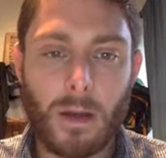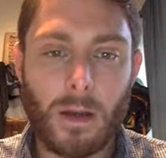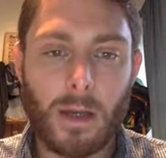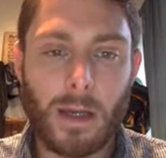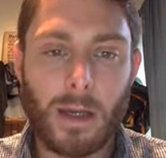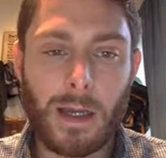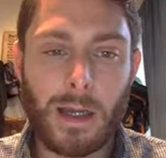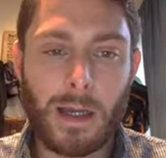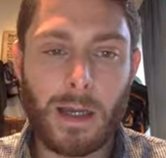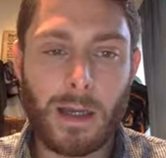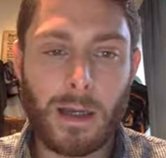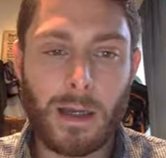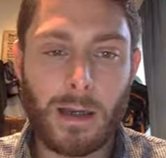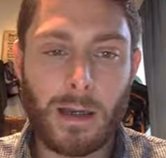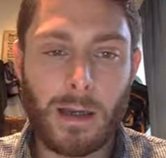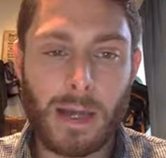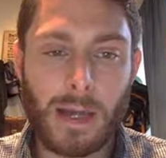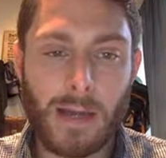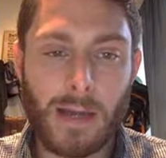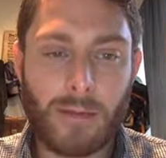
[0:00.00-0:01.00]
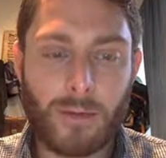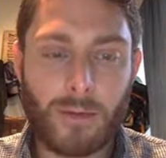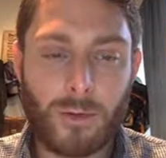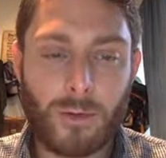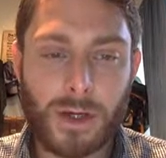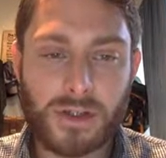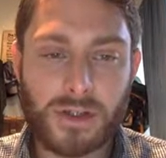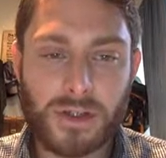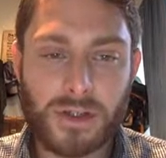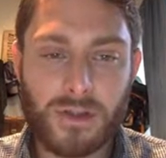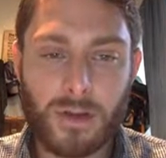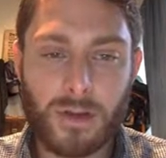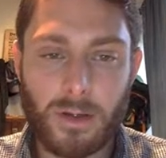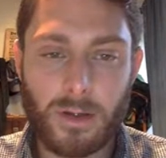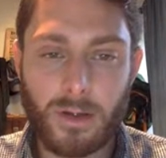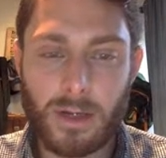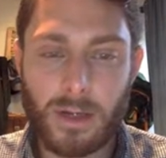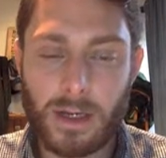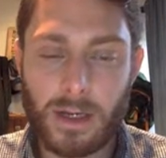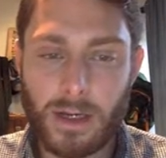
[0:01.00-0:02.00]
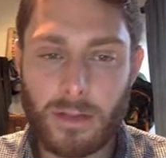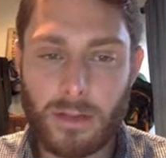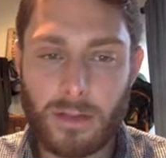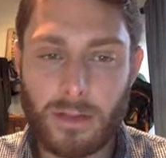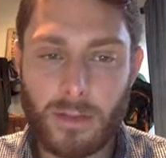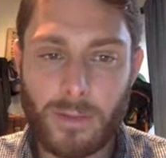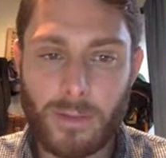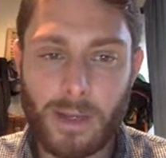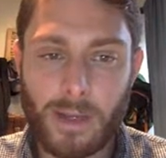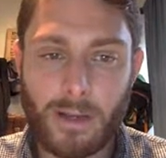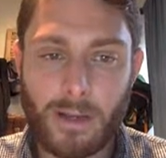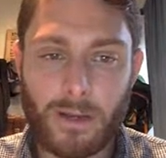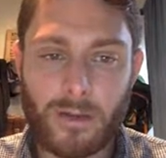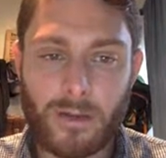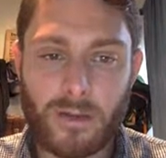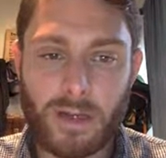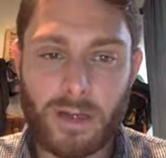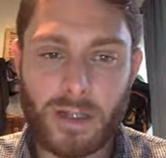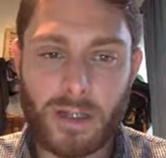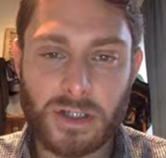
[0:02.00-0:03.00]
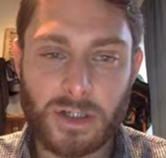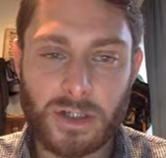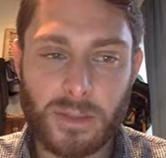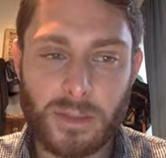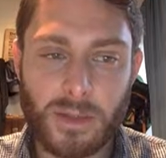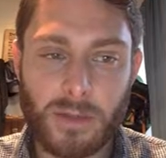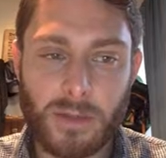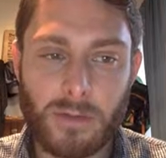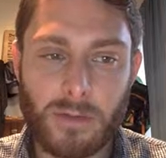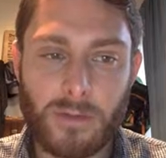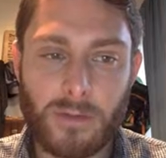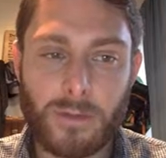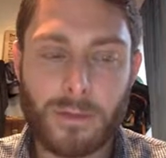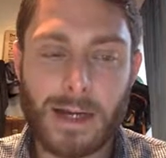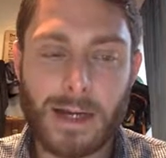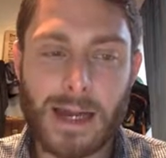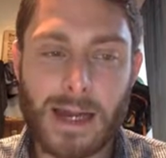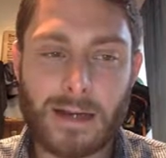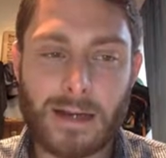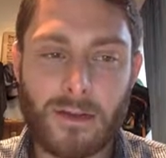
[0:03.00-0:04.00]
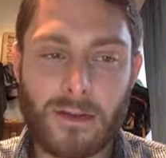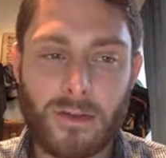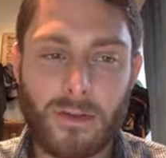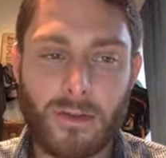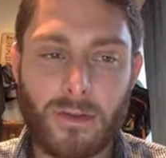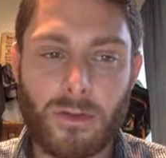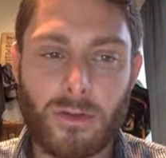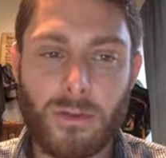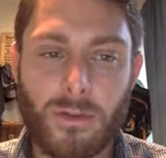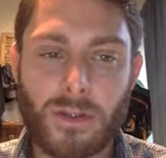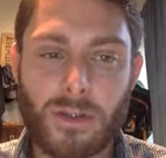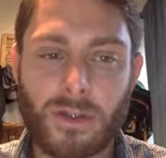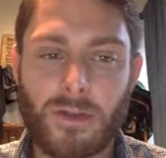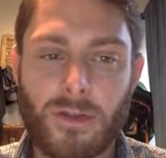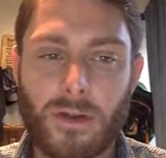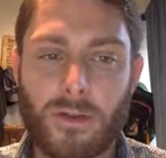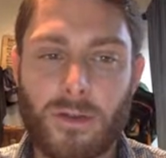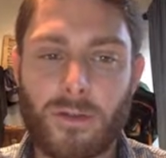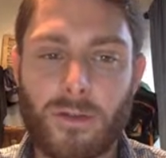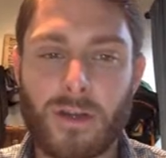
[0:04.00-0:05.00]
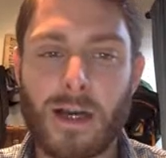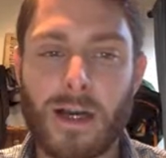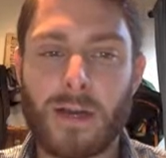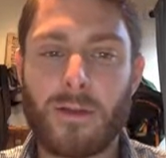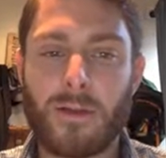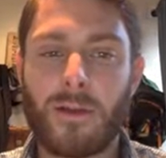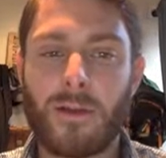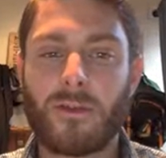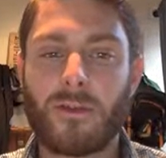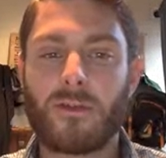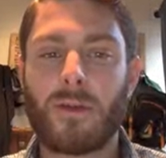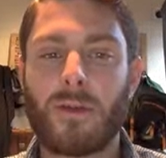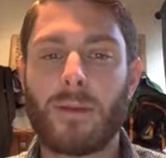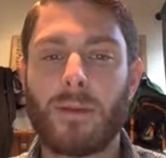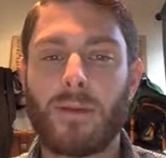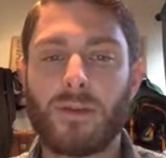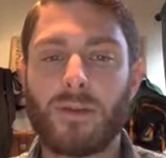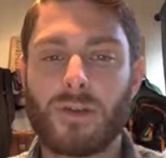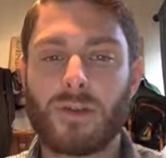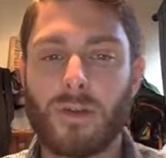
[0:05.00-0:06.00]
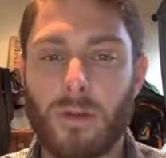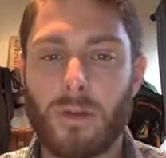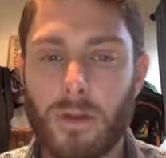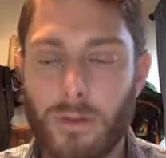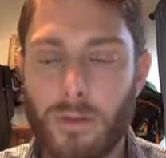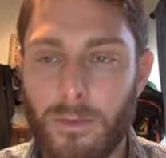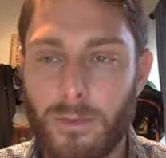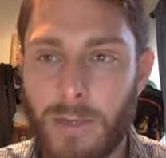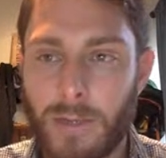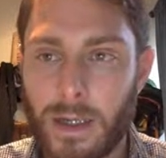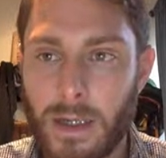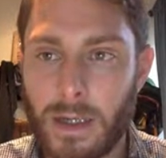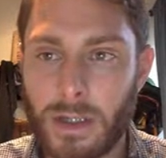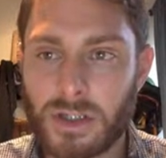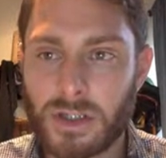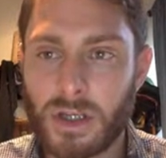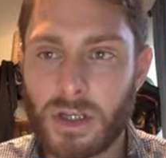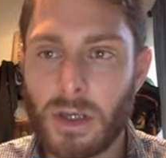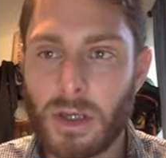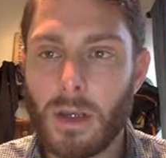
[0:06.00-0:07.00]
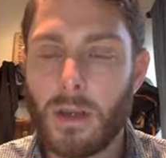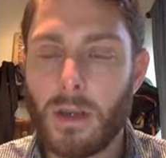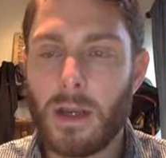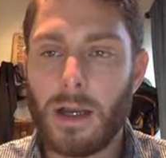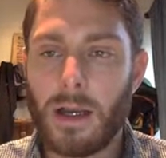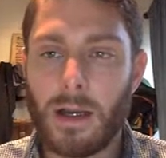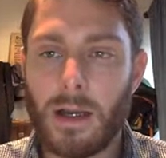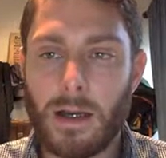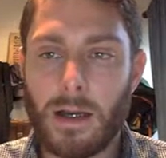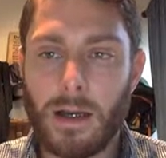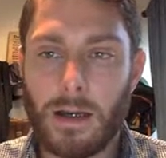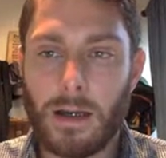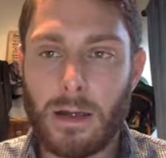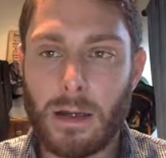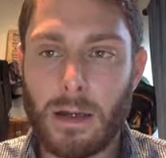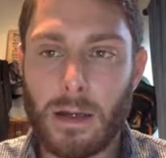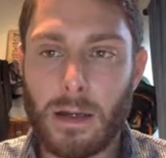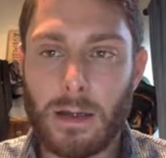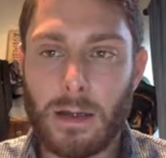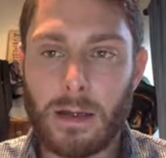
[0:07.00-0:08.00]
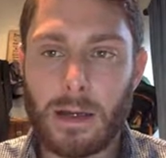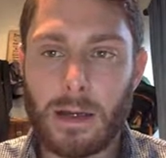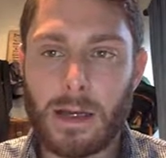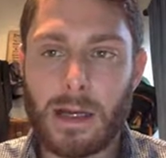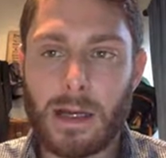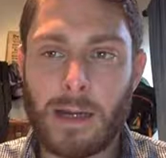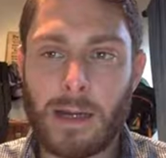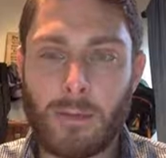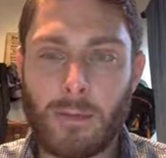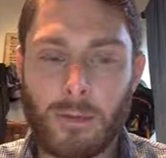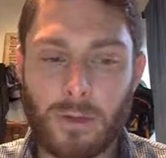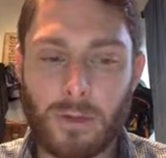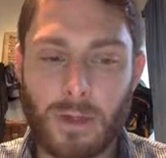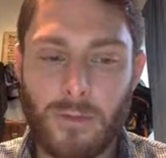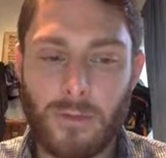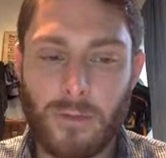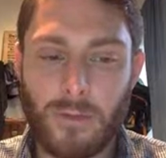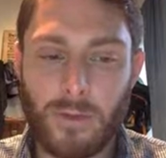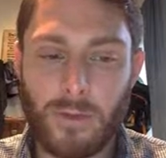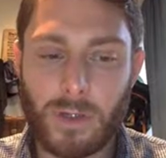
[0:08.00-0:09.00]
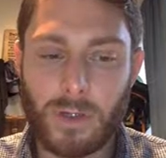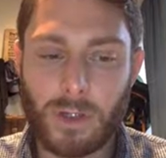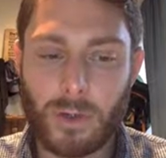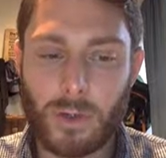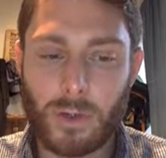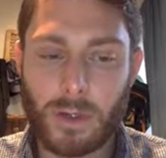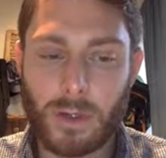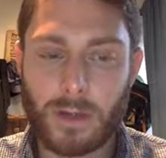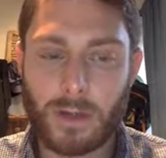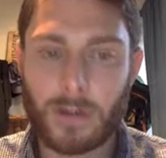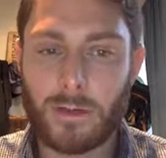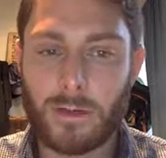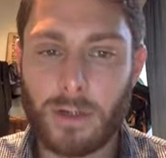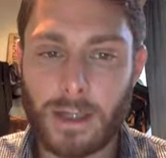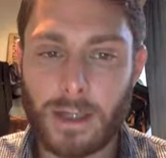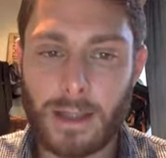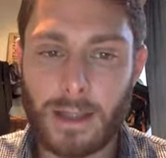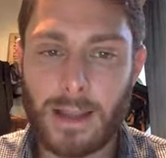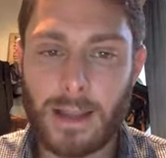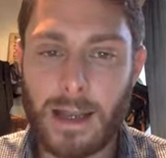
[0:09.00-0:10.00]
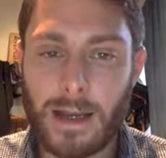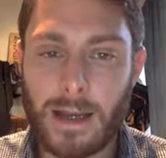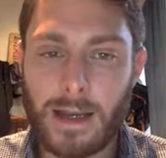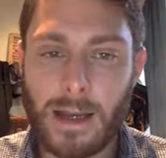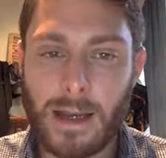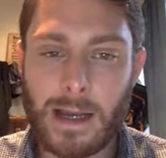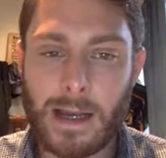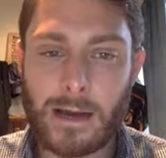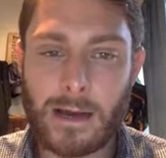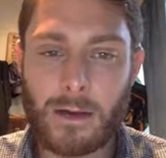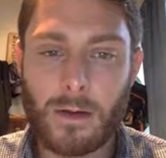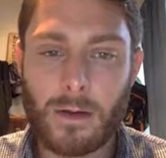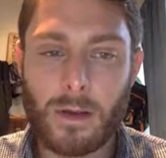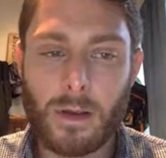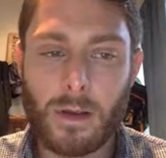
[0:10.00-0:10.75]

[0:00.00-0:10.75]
I have some questions here you can answer. Pay close attention to peer review practices and submissions authors guidelines described on the journal homepage. I will give you a quick look at that now.